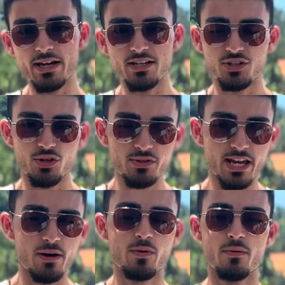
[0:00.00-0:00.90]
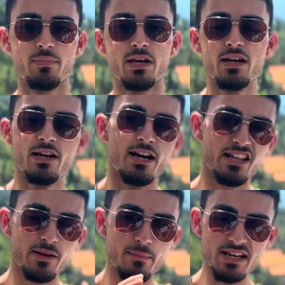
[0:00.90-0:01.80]
is to use Airbnb
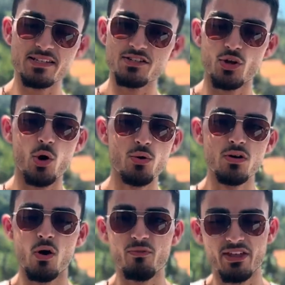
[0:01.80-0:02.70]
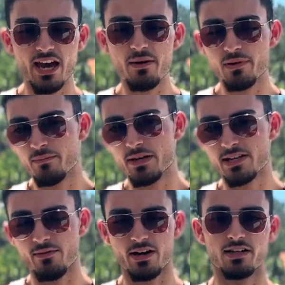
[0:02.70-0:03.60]
and then message the owner of the Airbnb
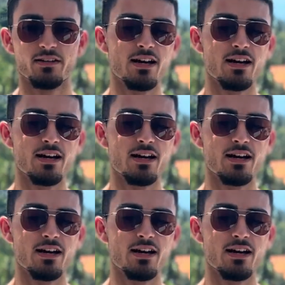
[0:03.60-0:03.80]
directly.